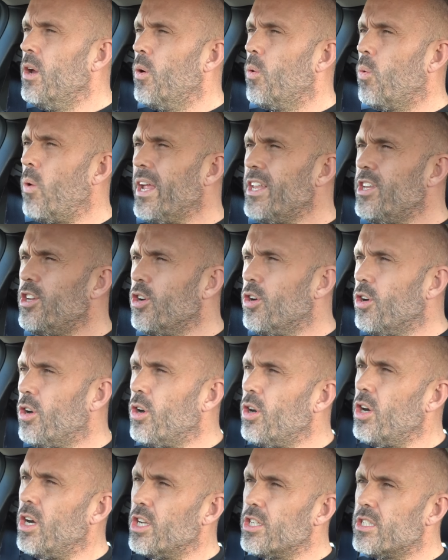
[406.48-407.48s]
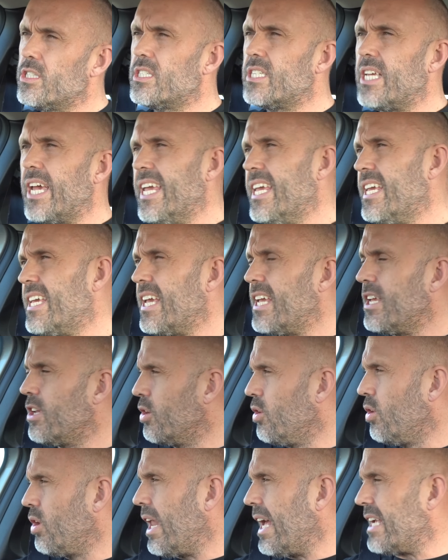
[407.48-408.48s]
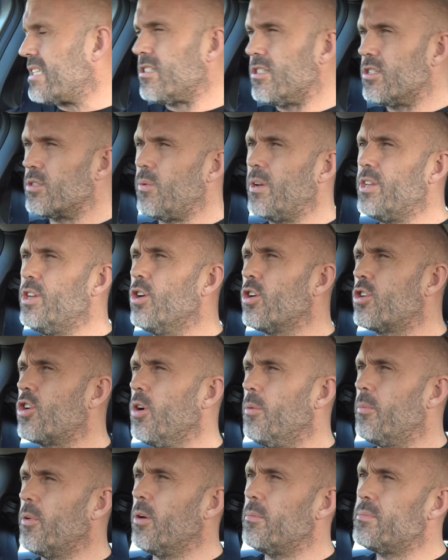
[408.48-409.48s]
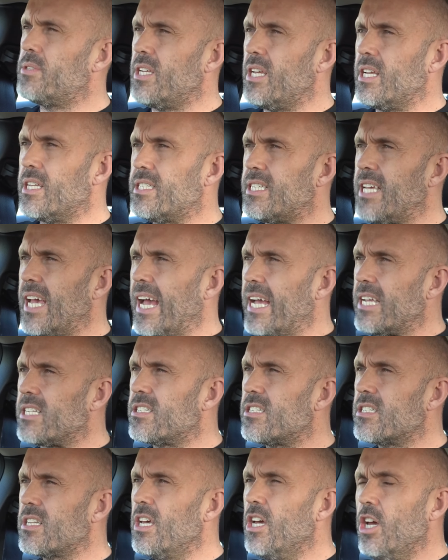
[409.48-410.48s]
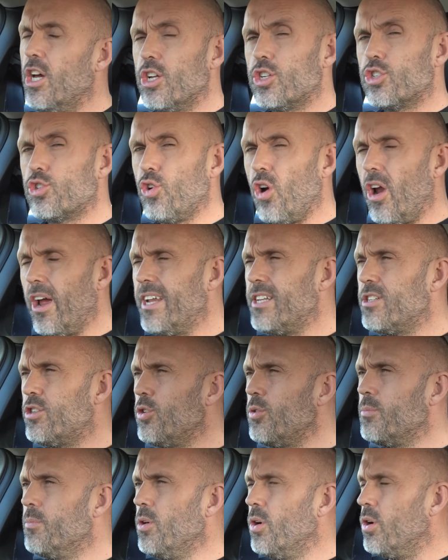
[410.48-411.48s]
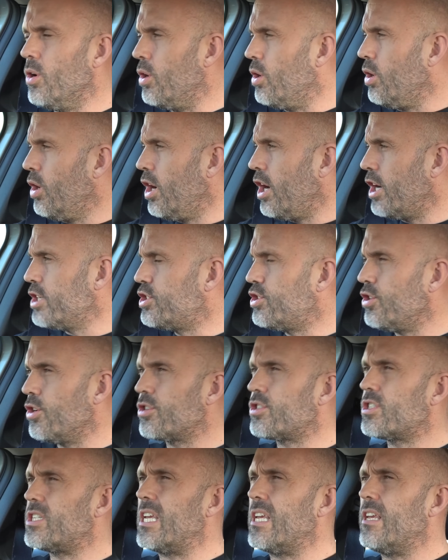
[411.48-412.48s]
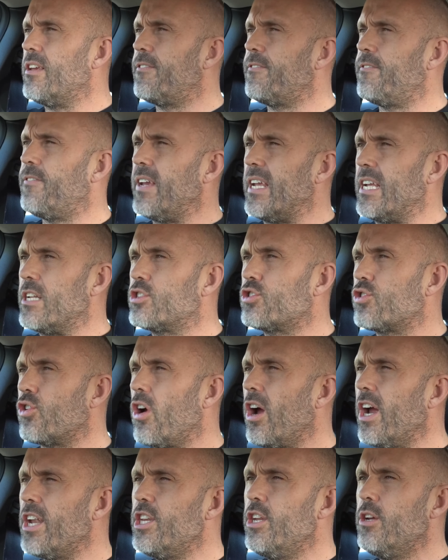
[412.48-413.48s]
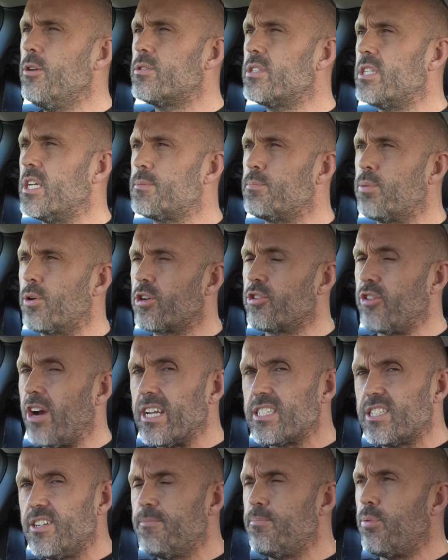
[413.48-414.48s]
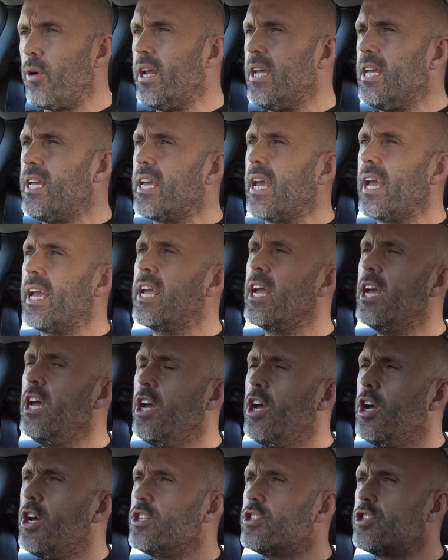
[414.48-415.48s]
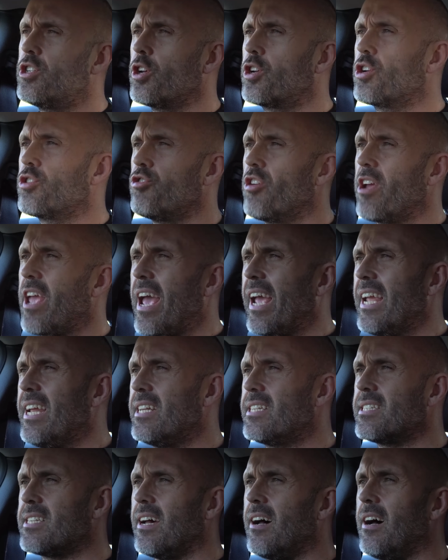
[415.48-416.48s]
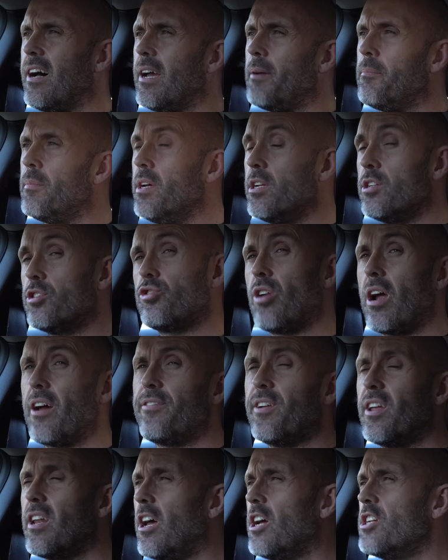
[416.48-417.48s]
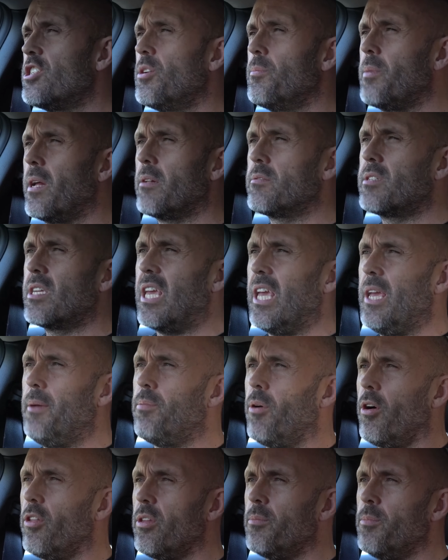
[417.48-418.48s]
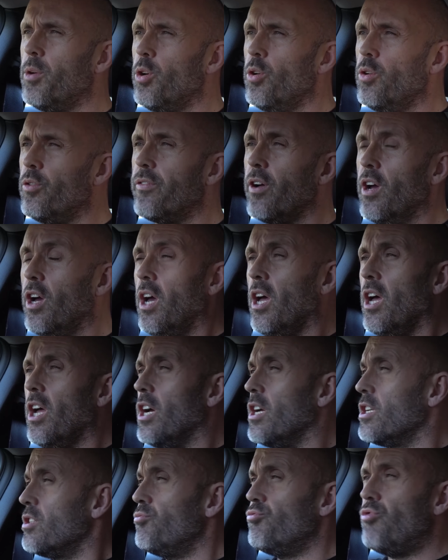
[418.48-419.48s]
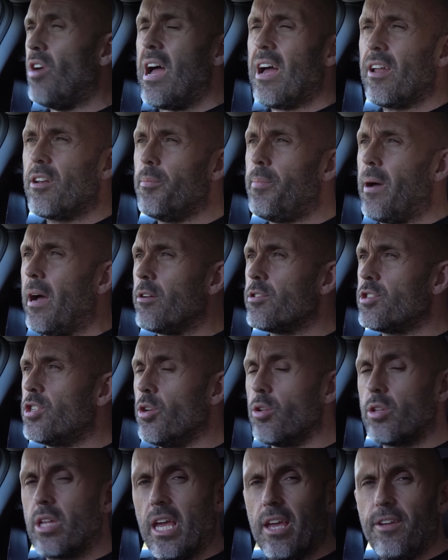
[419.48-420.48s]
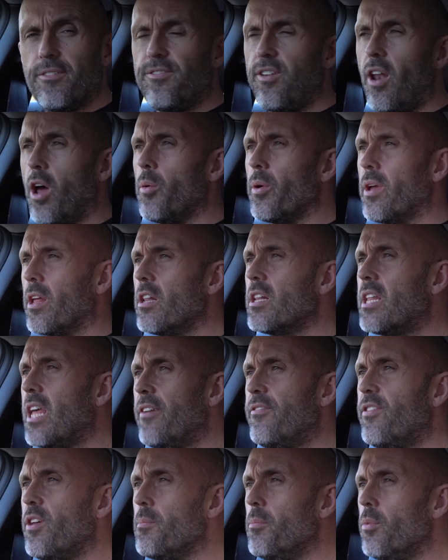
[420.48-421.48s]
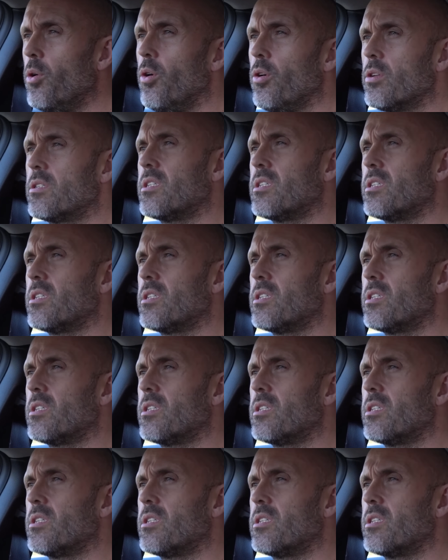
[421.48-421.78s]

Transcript: when you're taking your lessons, when you're coming up to your test, try and do more adjusting your feet. Try and use this progressive braking to create time. Traffic lights you'll be able to keep on the move. Roundabouts you'll keep flowing. It will give you more